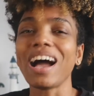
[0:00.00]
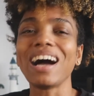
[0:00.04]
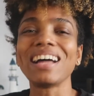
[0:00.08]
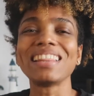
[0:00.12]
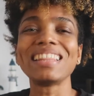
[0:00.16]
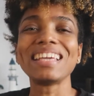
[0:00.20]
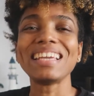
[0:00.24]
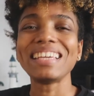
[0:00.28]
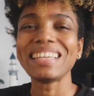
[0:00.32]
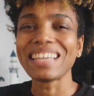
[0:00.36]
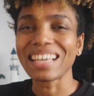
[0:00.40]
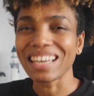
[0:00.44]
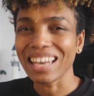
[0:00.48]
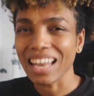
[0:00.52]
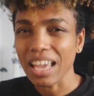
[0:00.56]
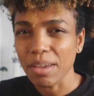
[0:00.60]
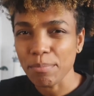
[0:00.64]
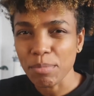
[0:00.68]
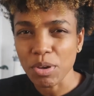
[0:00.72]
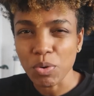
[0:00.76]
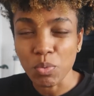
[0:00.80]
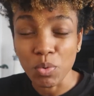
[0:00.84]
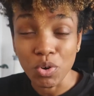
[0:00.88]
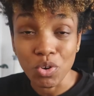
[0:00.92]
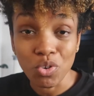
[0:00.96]
Are they in
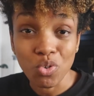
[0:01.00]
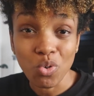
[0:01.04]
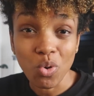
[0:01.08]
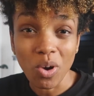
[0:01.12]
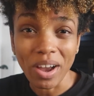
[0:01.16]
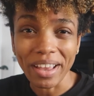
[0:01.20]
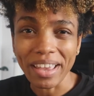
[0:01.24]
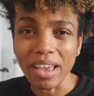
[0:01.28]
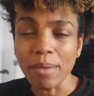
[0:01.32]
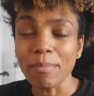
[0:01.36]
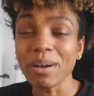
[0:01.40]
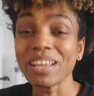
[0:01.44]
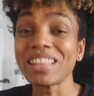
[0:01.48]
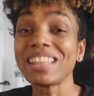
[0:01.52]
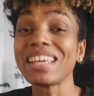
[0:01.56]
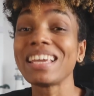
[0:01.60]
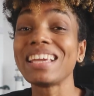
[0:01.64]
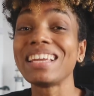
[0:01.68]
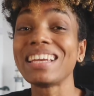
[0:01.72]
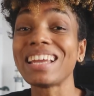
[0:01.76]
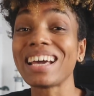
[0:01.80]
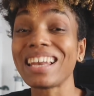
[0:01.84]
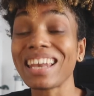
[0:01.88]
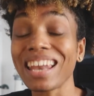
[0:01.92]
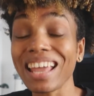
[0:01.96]
alignment with who I am? Are
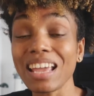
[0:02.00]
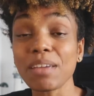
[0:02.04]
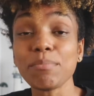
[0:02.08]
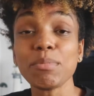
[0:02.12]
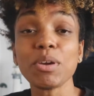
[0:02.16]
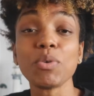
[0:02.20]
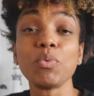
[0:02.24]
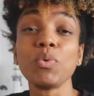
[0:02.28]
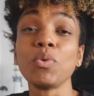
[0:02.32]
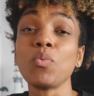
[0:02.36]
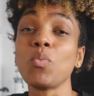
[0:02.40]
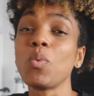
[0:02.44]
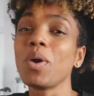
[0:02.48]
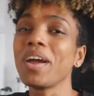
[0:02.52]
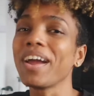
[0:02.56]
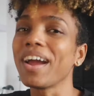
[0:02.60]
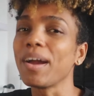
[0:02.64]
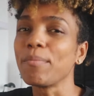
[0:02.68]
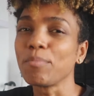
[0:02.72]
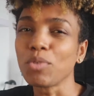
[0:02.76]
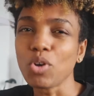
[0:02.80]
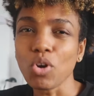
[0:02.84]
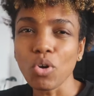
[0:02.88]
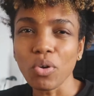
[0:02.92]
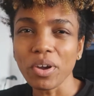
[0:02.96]
they in alignment with
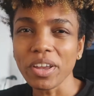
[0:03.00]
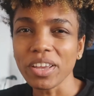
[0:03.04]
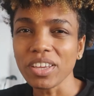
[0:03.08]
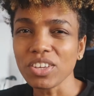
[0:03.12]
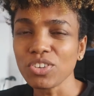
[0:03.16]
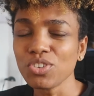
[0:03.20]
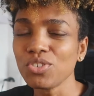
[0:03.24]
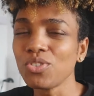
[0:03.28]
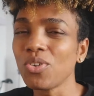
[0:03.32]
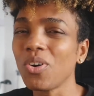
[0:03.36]
where I'm going?